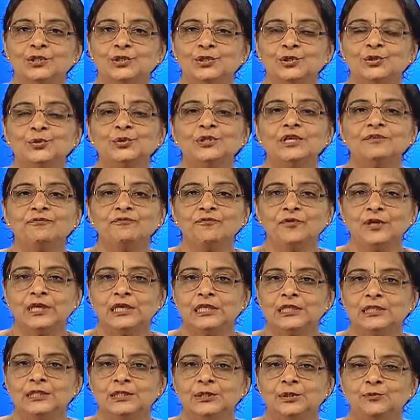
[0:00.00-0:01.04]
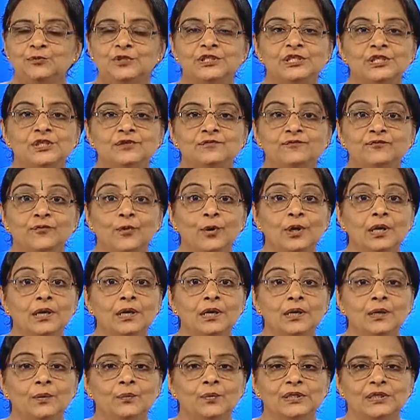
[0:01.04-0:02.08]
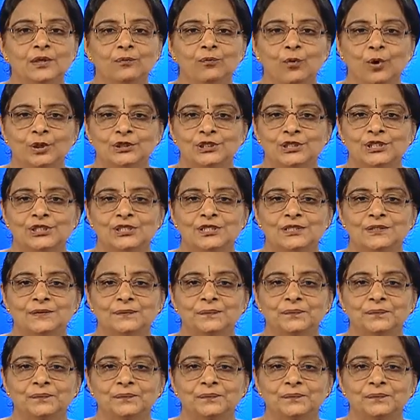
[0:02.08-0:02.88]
to the field which is full with the water.